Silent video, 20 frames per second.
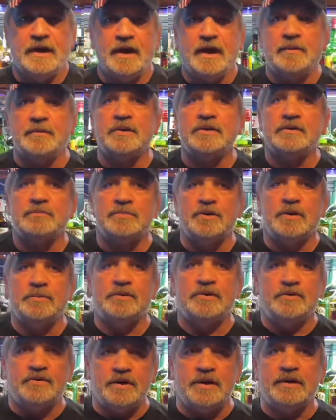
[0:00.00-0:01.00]
I'm not a
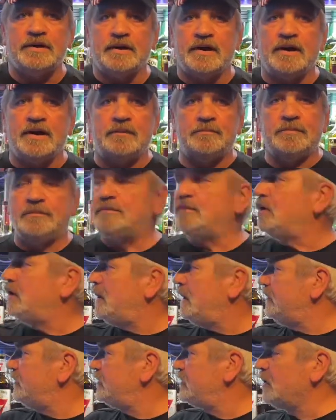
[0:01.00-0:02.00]
bourbon drinker, I'm
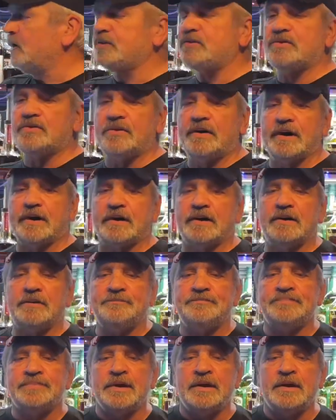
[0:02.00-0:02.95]
more a scotch drinker.